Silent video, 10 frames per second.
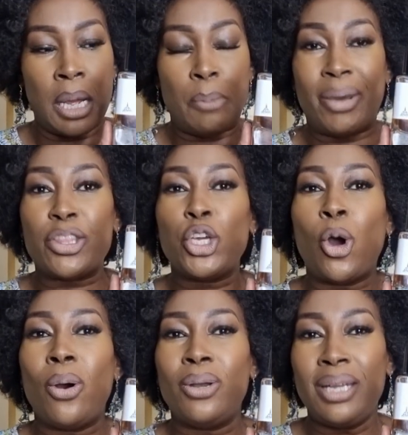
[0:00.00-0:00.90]
but the
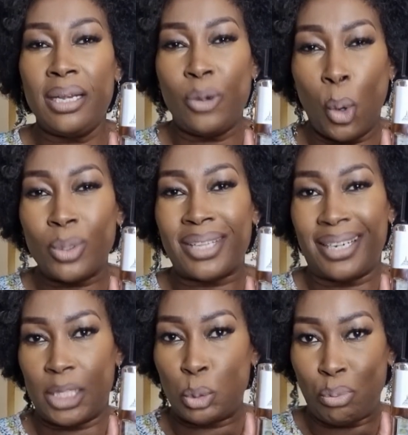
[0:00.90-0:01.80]
only note that
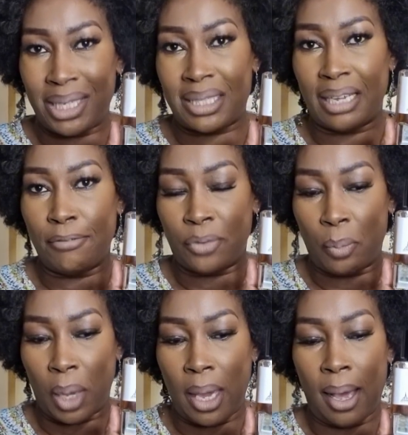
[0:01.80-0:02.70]
is missing
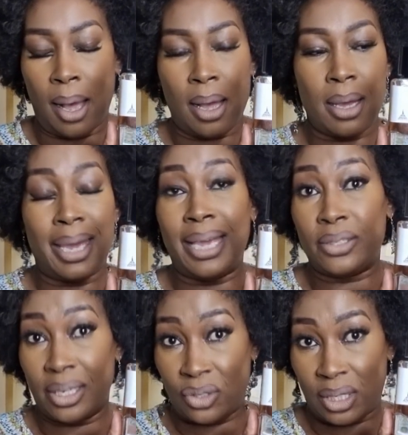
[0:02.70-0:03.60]
from here
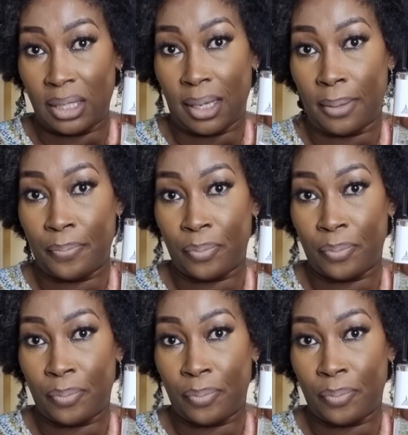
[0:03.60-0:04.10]
is cedar.